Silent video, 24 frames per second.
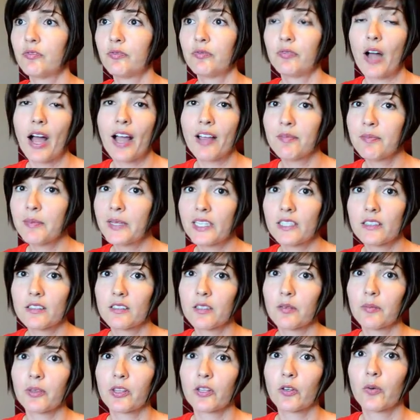5 minutes,
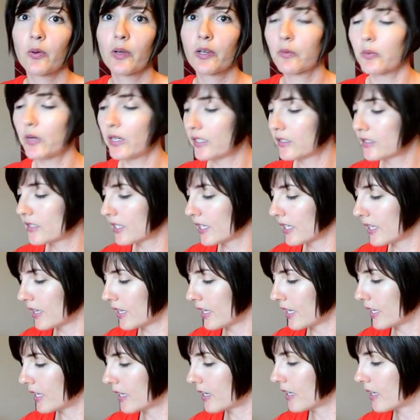some of the quick ones, and
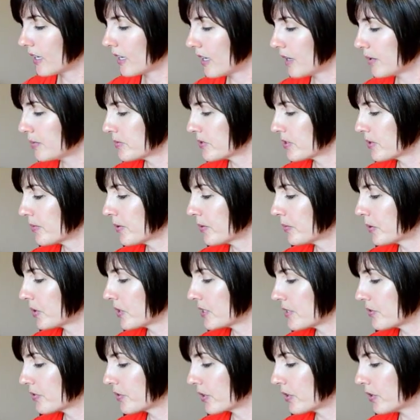then some of the more
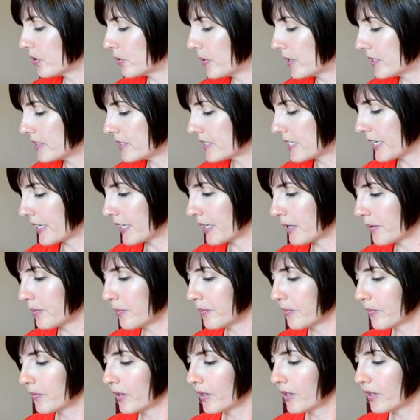difficult ones take
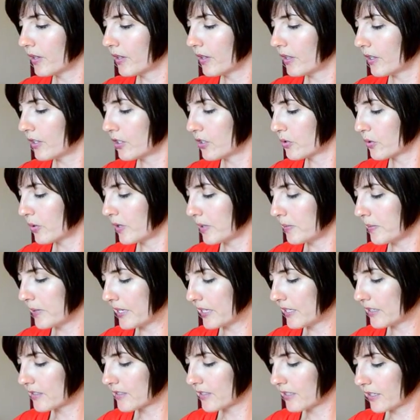him 20
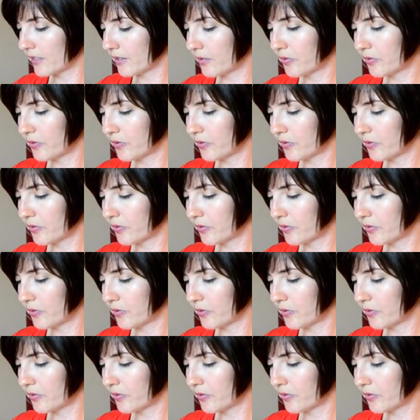minutes